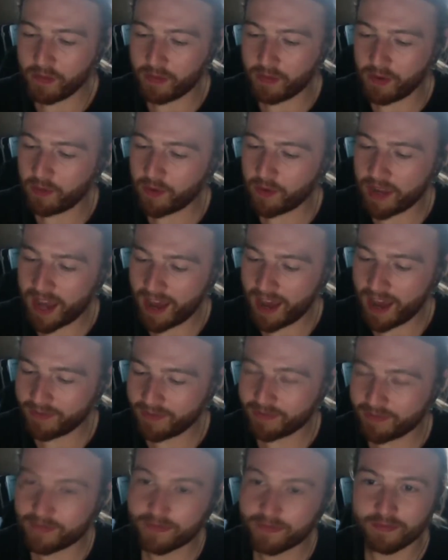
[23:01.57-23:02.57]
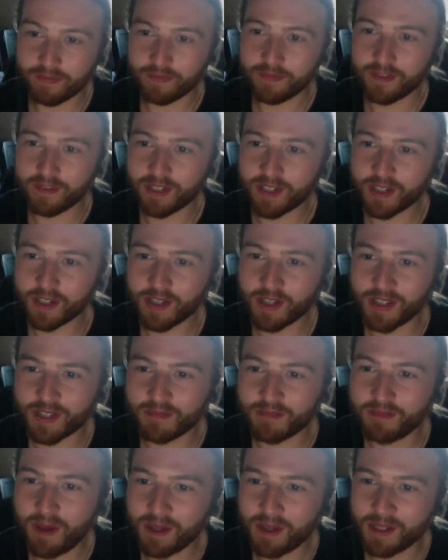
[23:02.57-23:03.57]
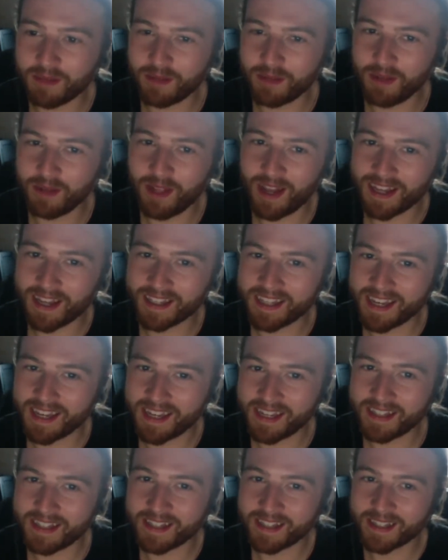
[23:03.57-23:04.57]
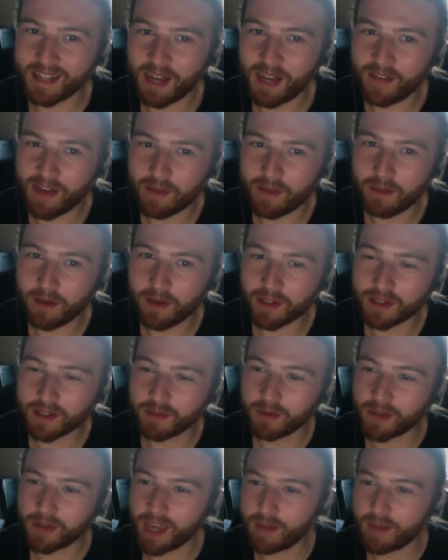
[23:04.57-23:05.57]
we have discussed possible ideas of a possible Game of